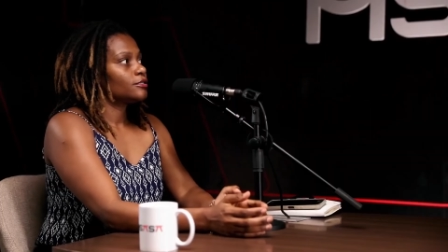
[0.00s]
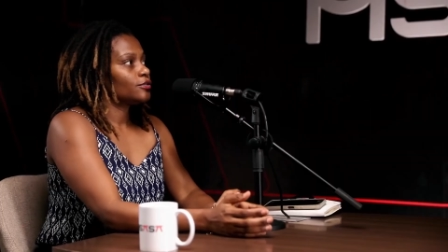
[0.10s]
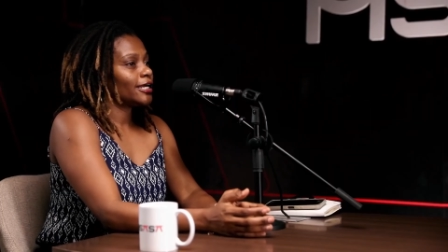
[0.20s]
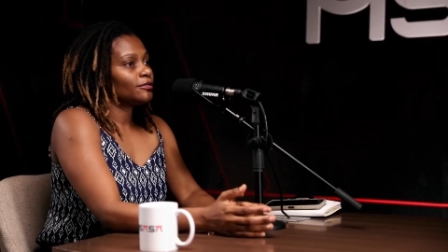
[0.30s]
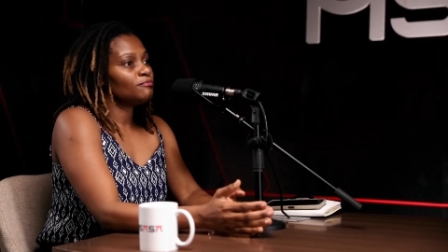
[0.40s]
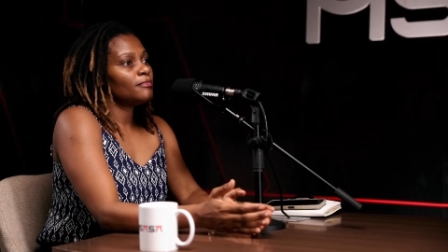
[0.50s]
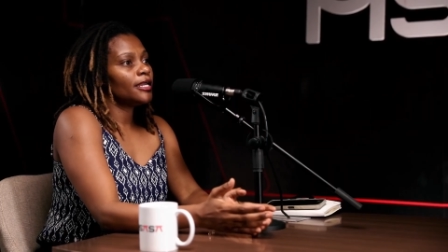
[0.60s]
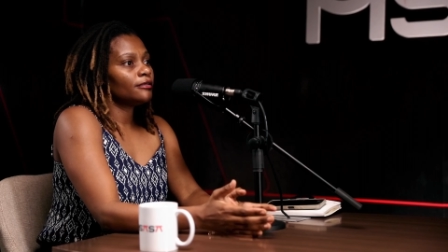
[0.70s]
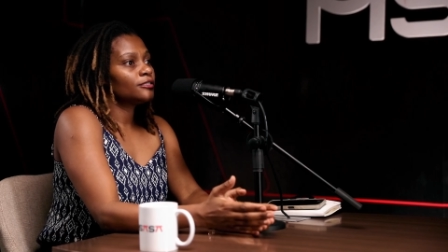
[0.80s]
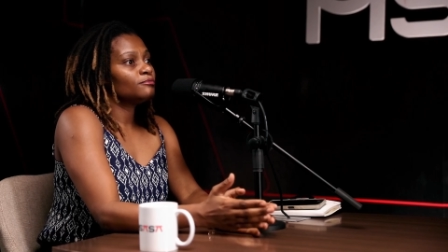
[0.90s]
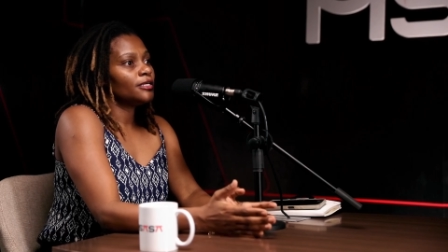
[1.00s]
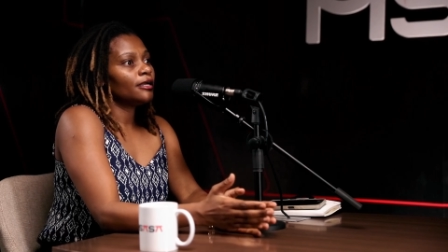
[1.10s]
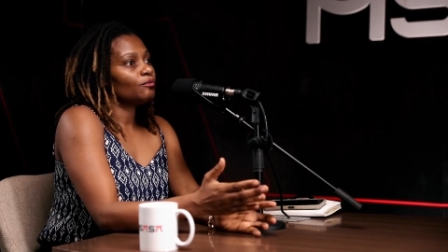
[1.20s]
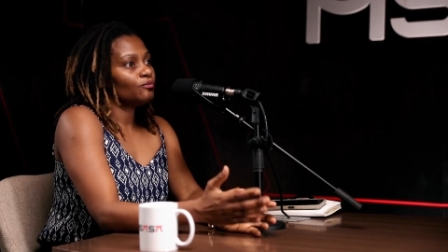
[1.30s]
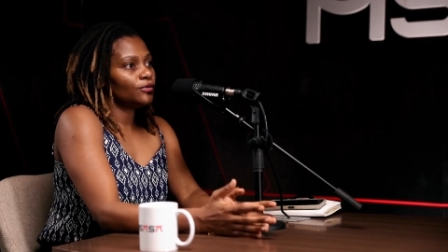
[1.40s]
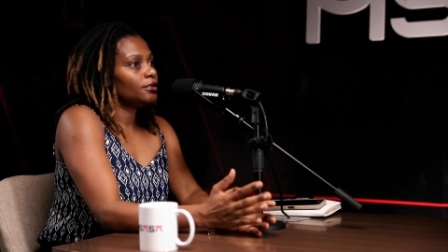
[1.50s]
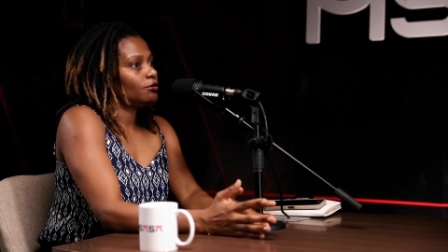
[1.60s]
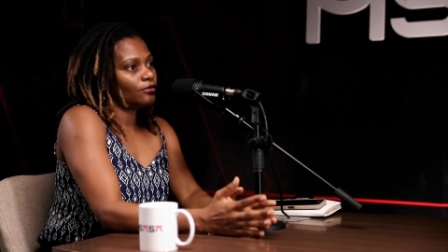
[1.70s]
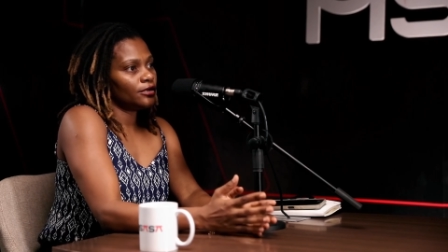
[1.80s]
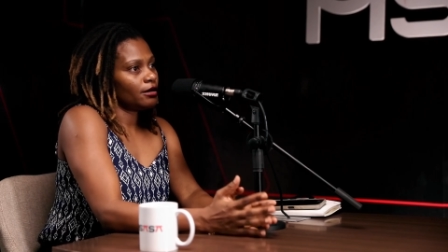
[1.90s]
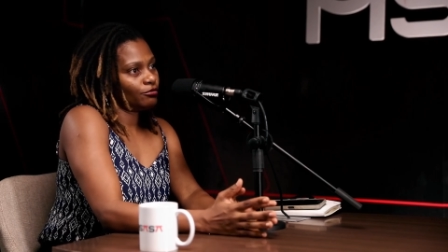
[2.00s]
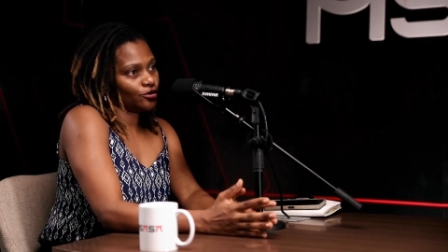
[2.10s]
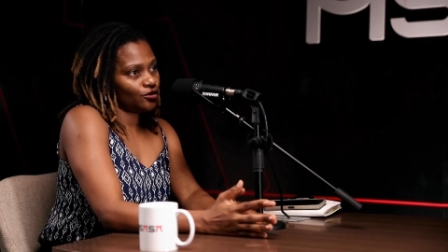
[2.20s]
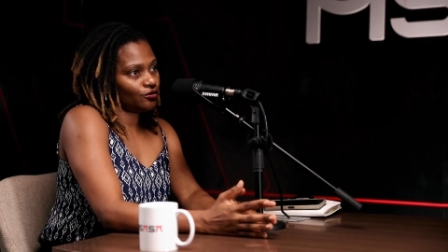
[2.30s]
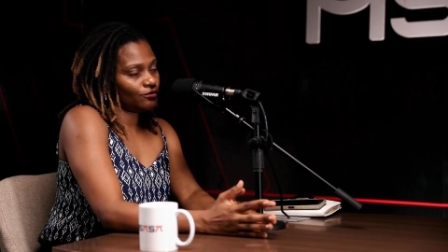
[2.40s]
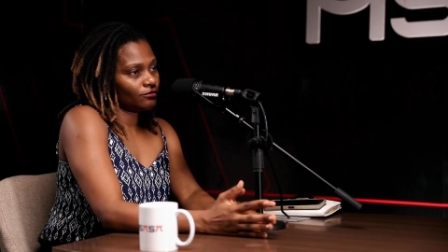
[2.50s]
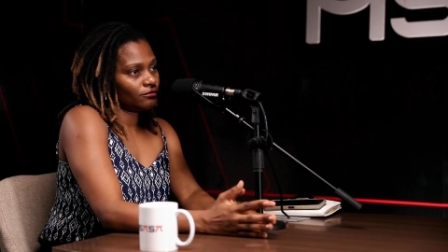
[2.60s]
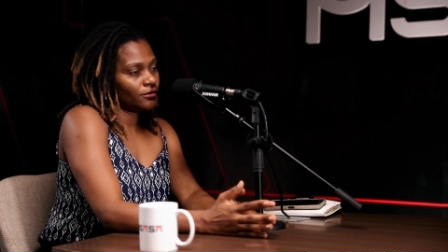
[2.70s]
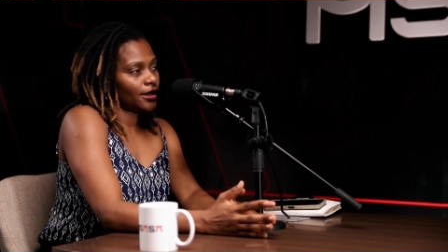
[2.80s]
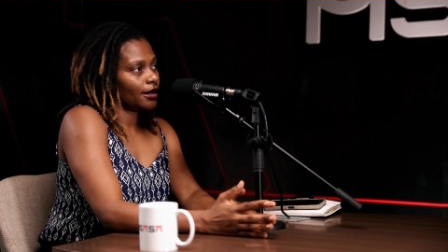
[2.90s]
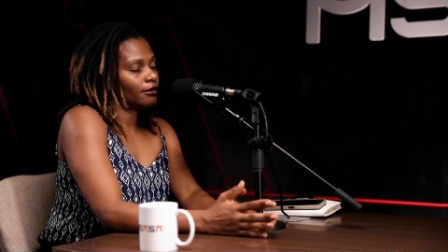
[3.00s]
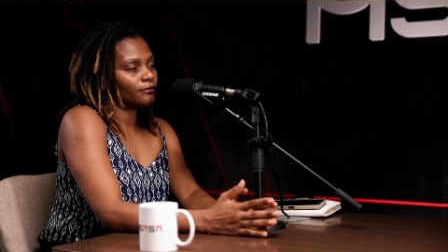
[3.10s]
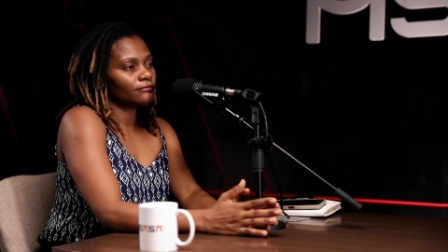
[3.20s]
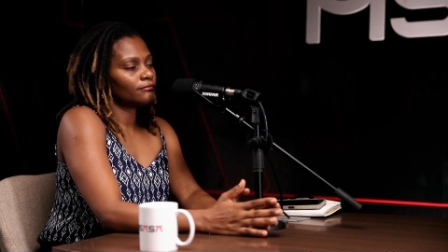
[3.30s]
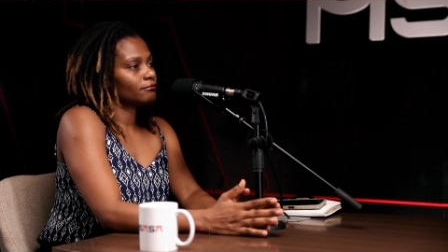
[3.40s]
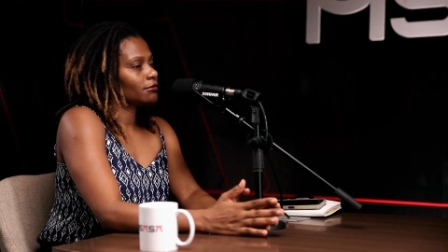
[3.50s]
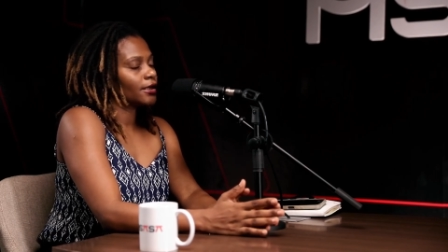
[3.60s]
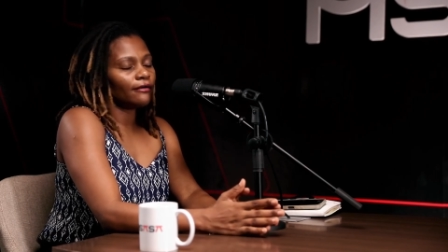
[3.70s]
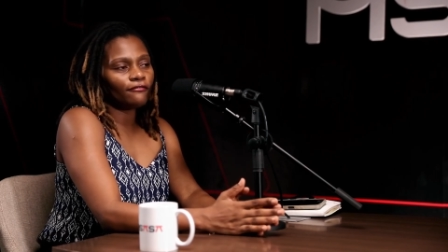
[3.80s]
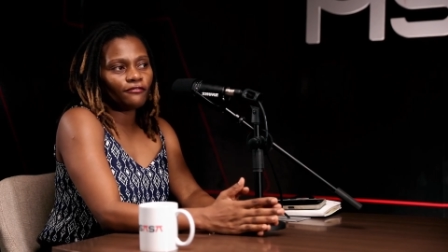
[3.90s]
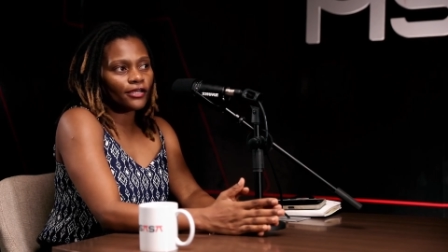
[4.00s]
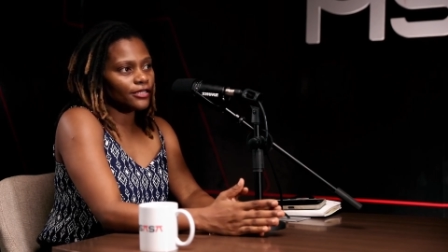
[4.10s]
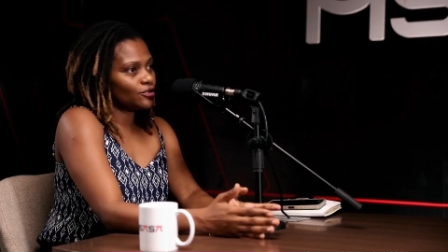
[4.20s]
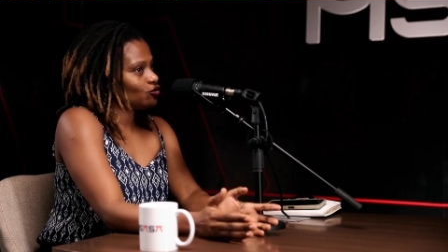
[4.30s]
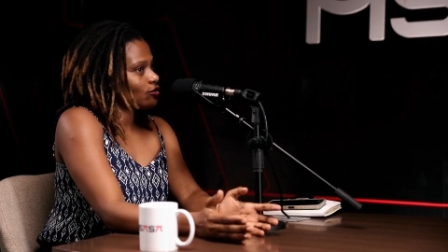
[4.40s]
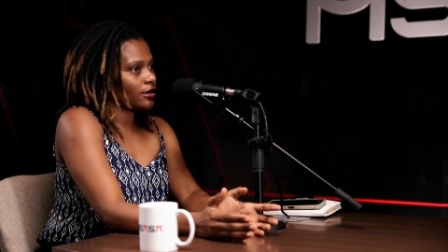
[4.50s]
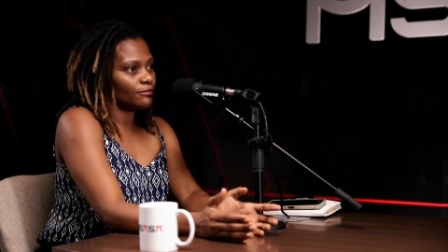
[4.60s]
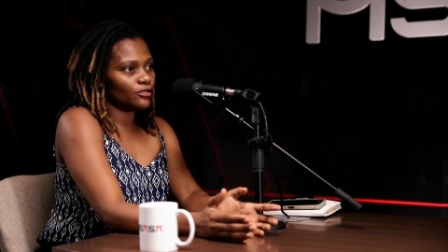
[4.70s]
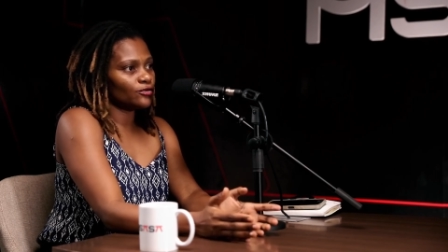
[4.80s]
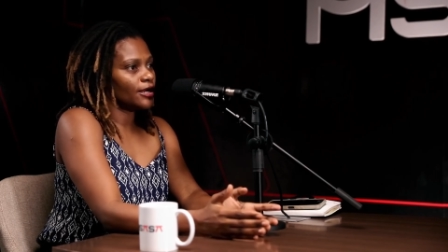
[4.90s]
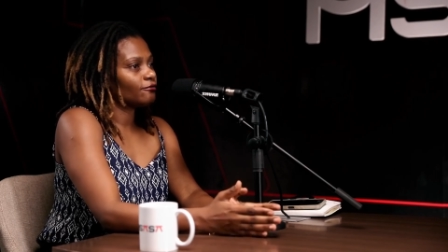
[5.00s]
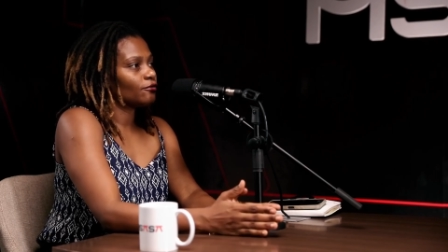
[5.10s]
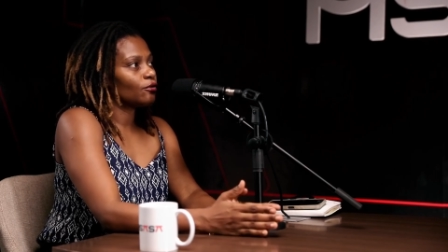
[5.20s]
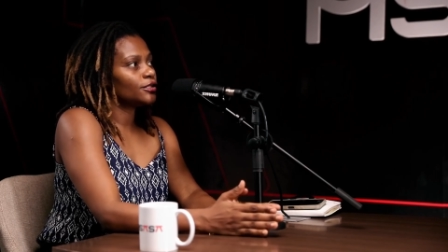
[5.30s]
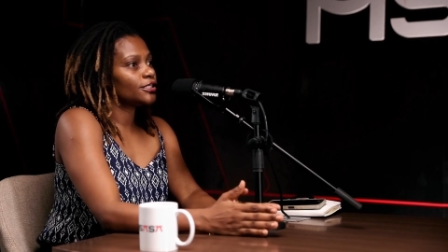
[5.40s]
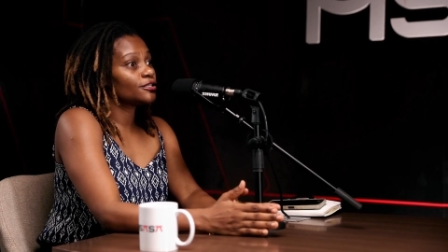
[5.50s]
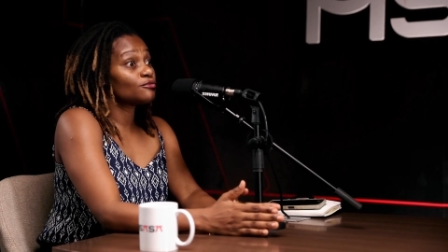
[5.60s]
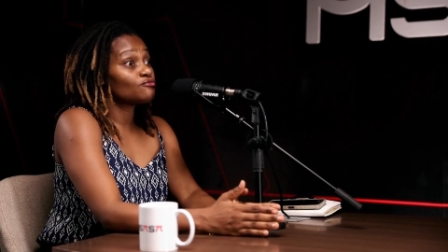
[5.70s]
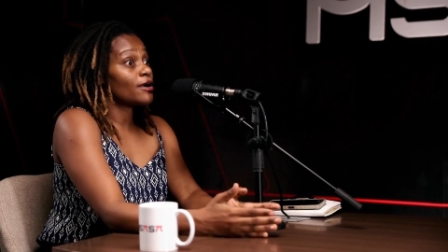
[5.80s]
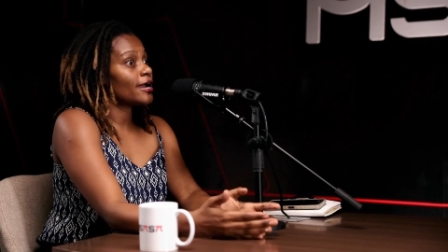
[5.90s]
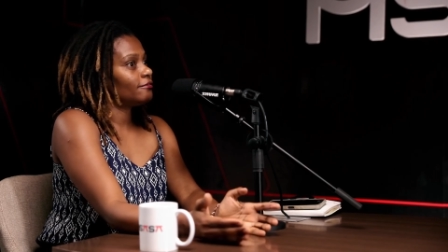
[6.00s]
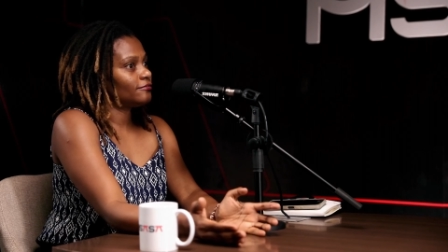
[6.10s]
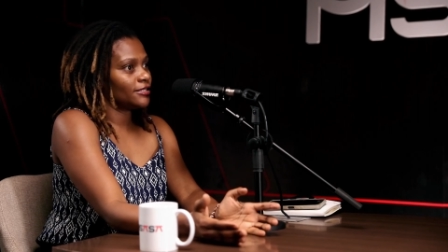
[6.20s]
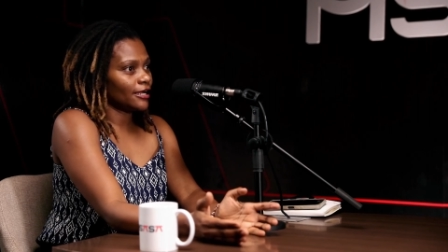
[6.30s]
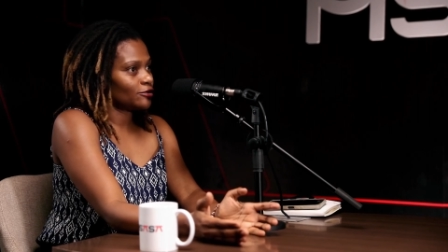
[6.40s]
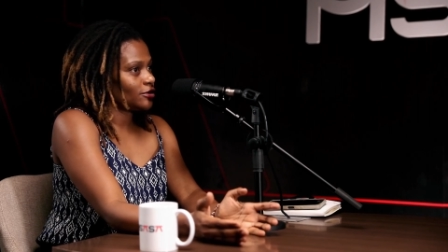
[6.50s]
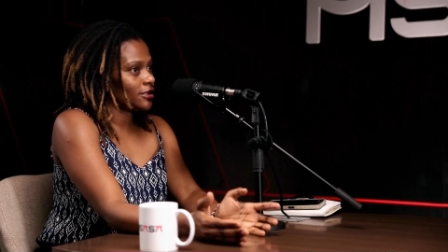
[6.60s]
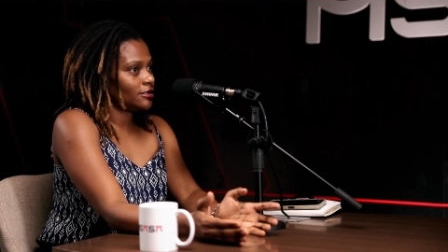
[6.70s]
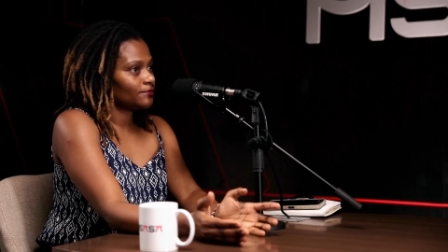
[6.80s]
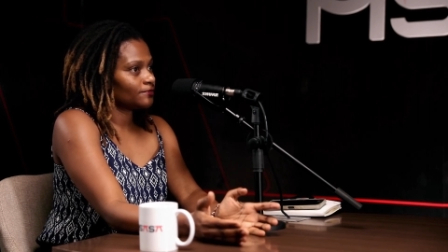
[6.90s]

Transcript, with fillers: So that makes me a really good number 2 mm. like a very strong number two. And I've mm. always thrived actually